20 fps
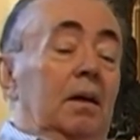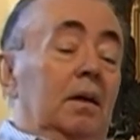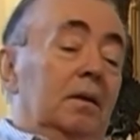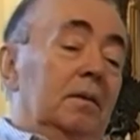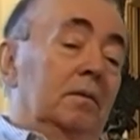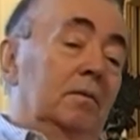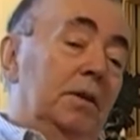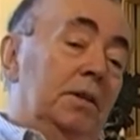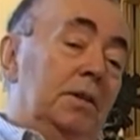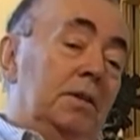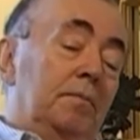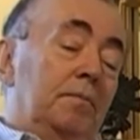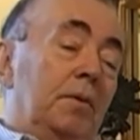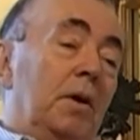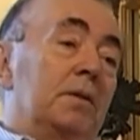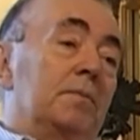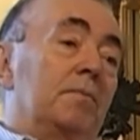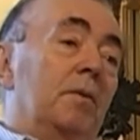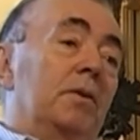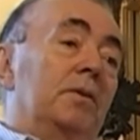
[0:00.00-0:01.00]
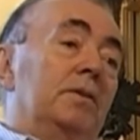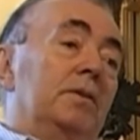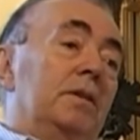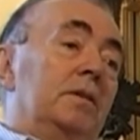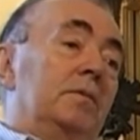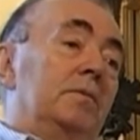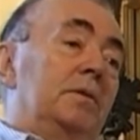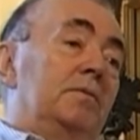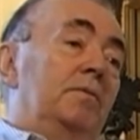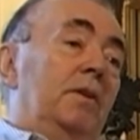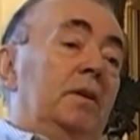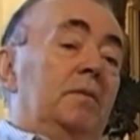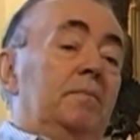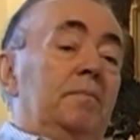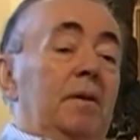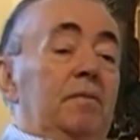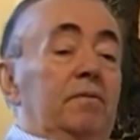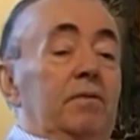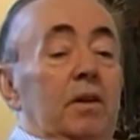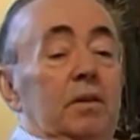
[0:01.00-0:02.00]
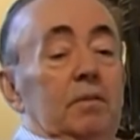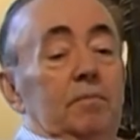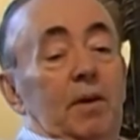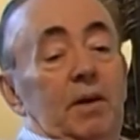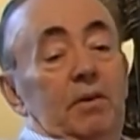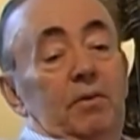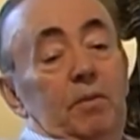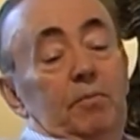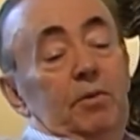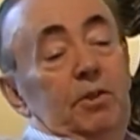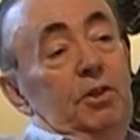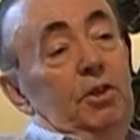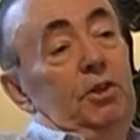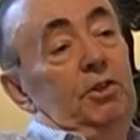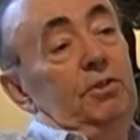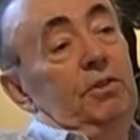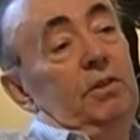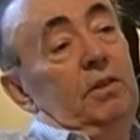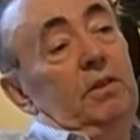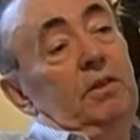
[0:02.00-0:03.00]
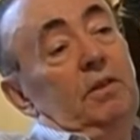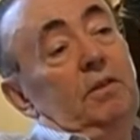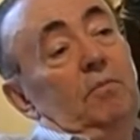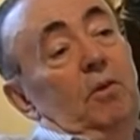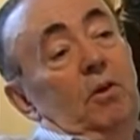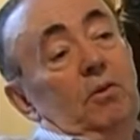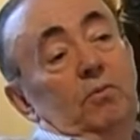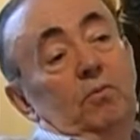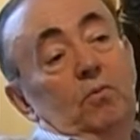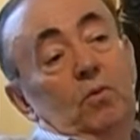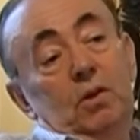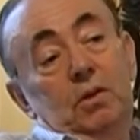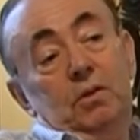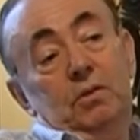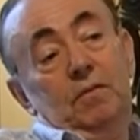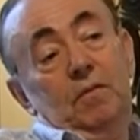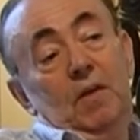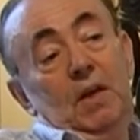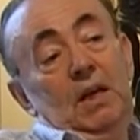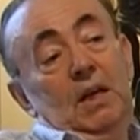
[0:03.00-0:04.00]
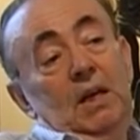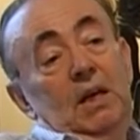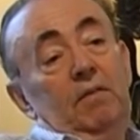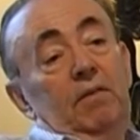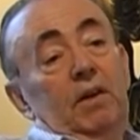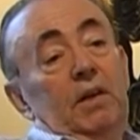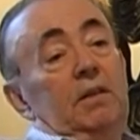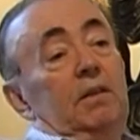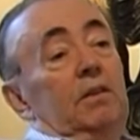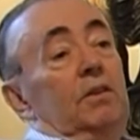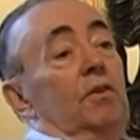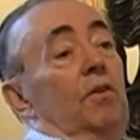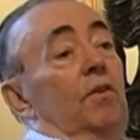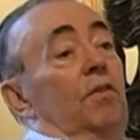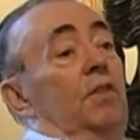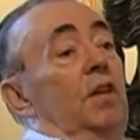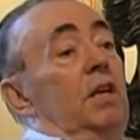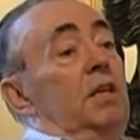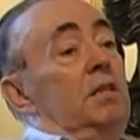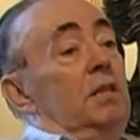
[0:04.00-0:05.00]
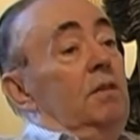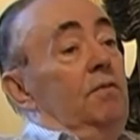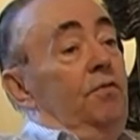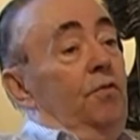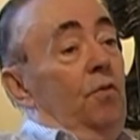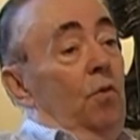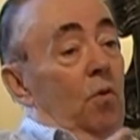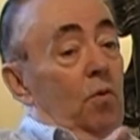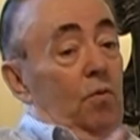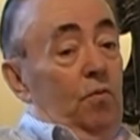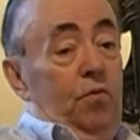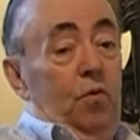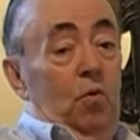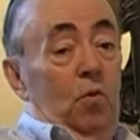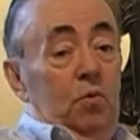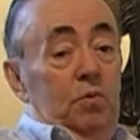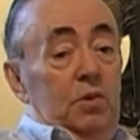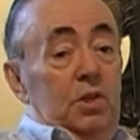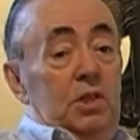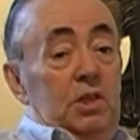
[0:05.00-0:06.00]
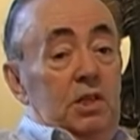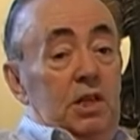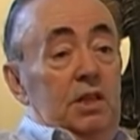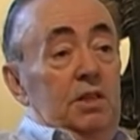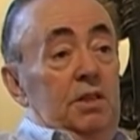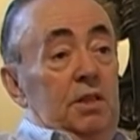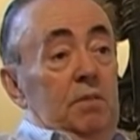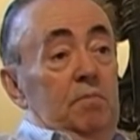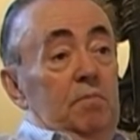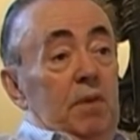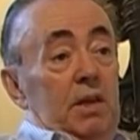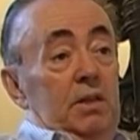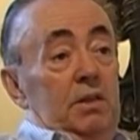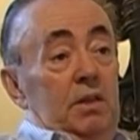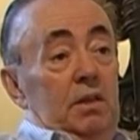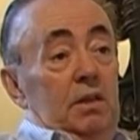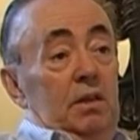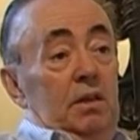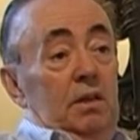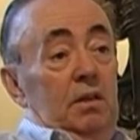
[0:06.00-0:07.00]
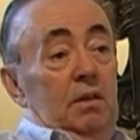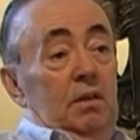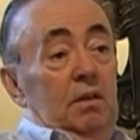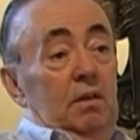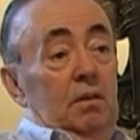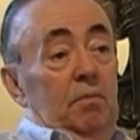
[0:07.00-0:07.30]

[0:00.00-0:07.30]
which postmodernism has developed a rather bad reputation in the modern world. But this Ford was stating basically the